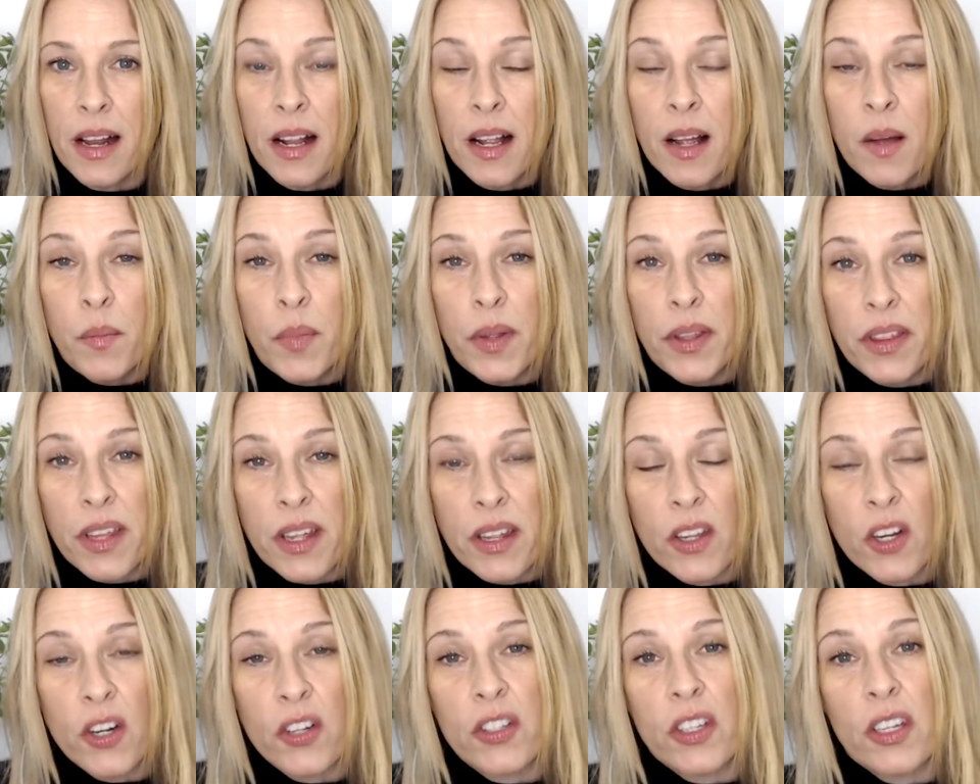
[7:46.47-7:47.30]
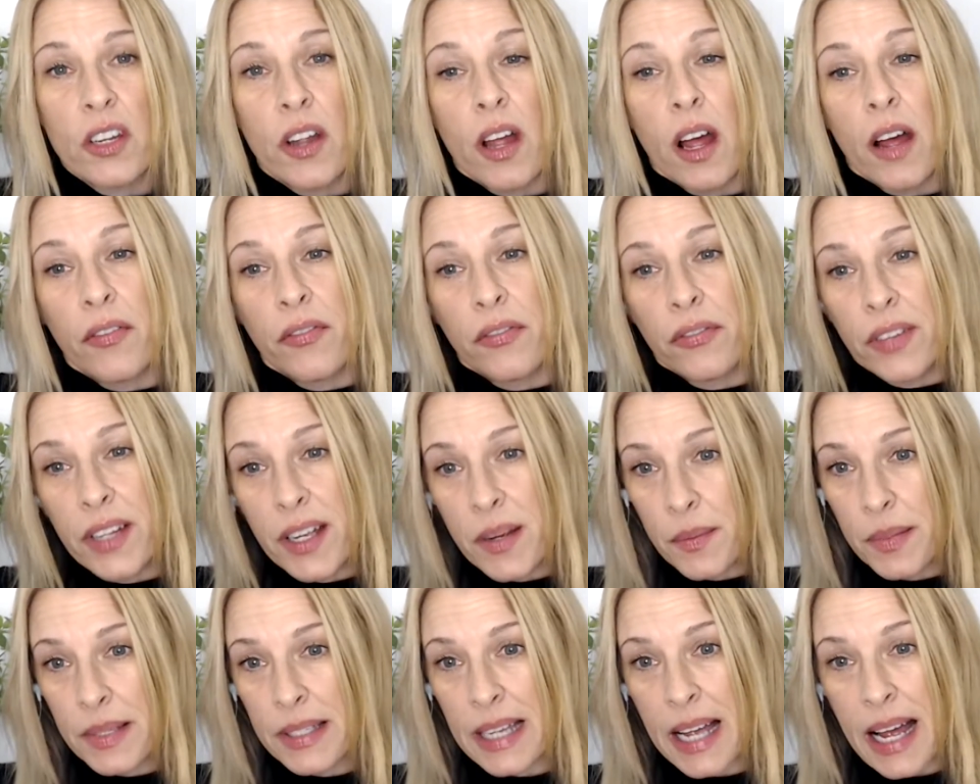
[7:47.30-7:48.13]
But then there's a
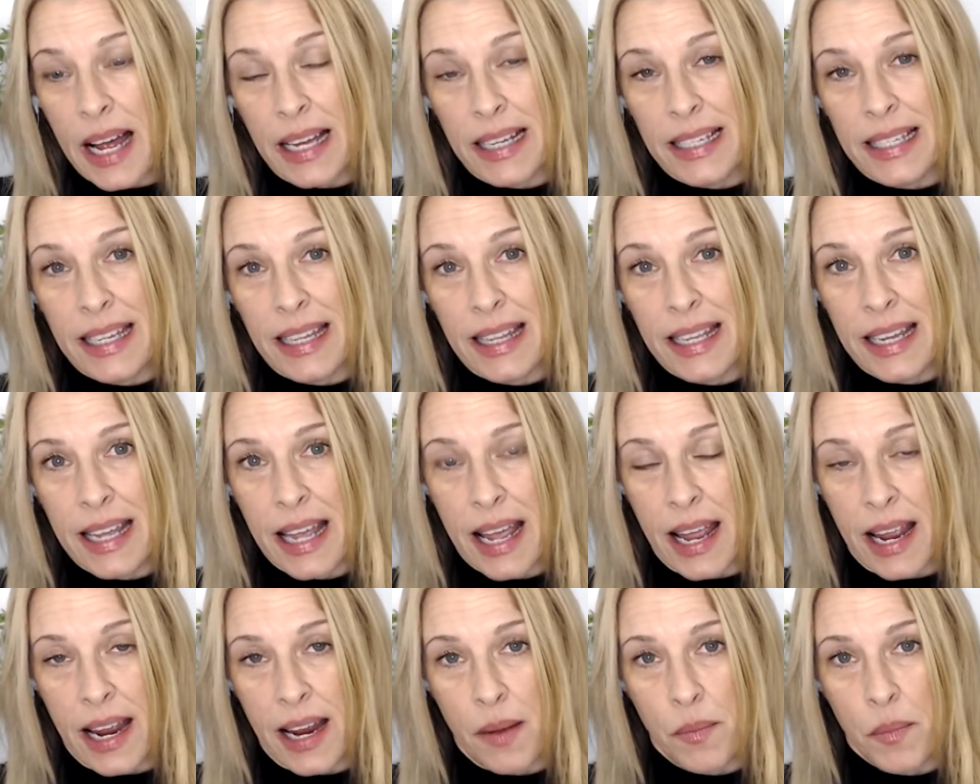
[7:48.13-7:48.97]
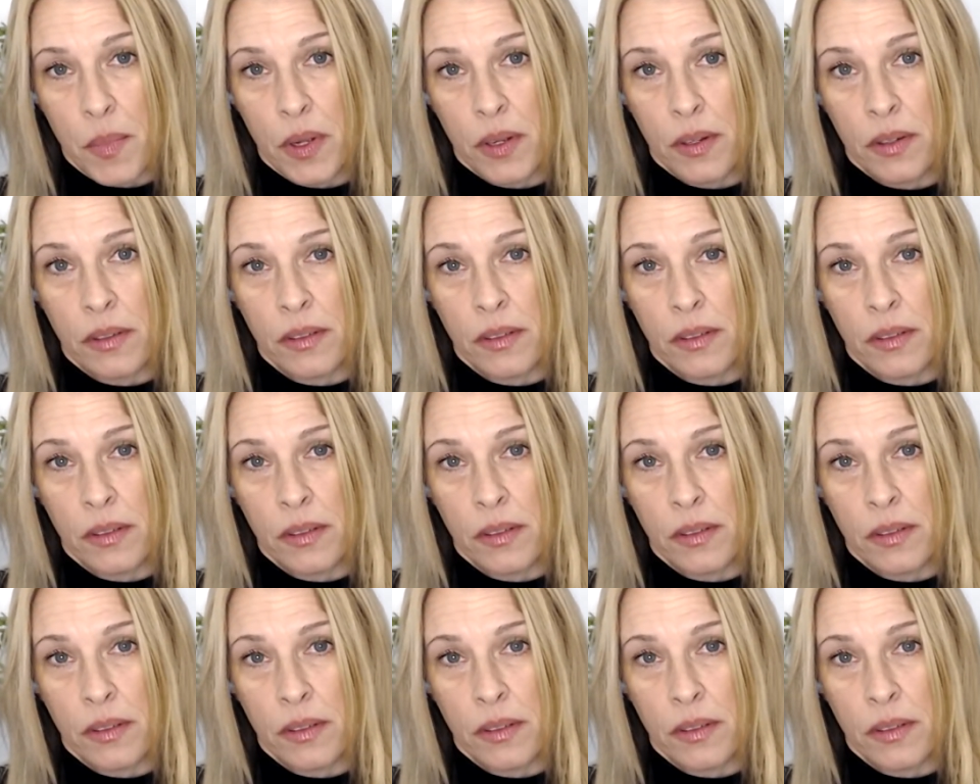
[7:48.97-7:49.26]
flip side to the game,